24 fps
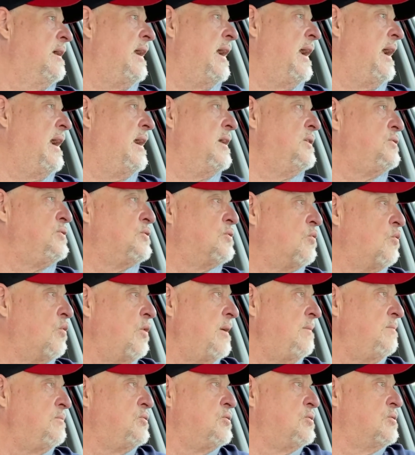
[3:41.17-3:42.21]
and
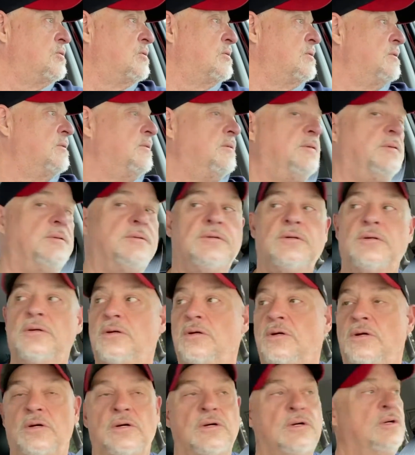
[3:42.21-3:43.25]
scripture
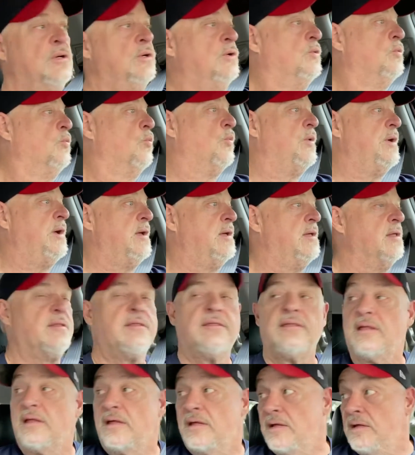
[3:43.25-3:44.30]

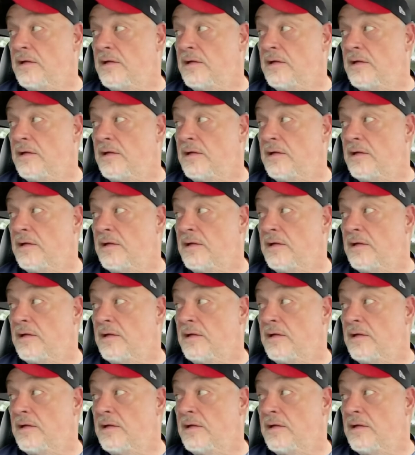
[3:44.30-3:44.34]
with